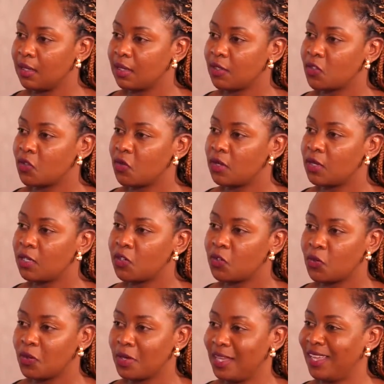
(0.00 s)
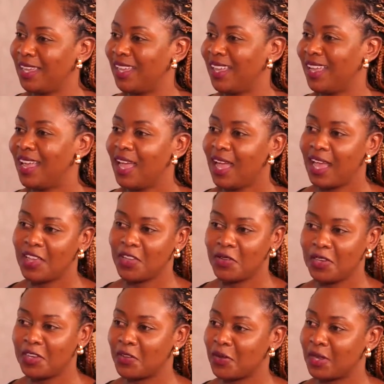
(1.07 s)
So you need to you
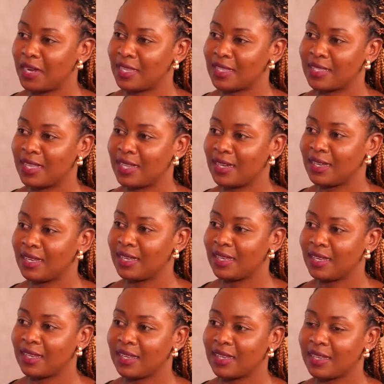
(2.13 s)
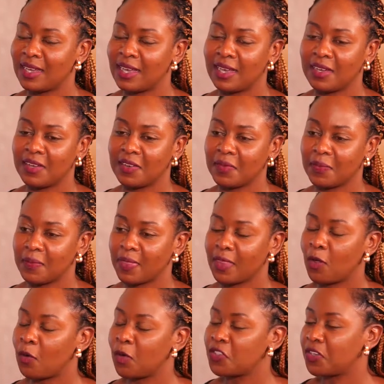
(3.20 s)
need to understand
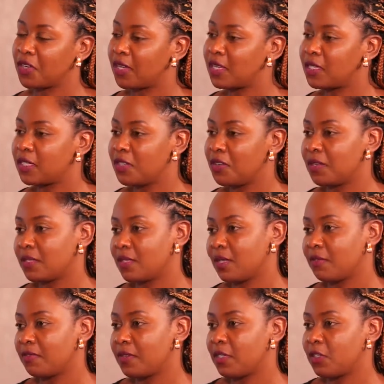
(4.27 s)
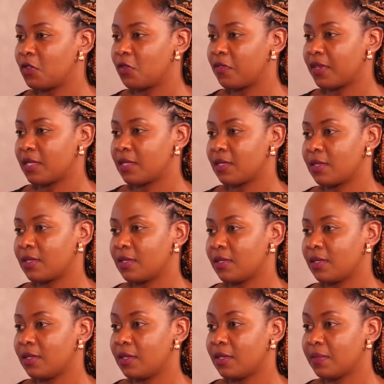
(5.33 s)
what you're getting yourself into first.
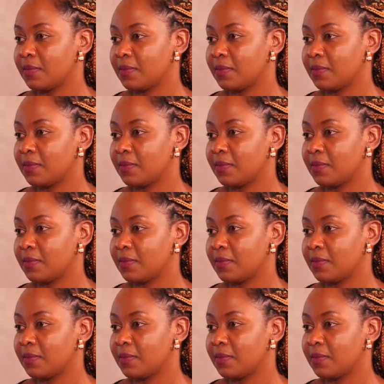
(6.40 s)
Yeah.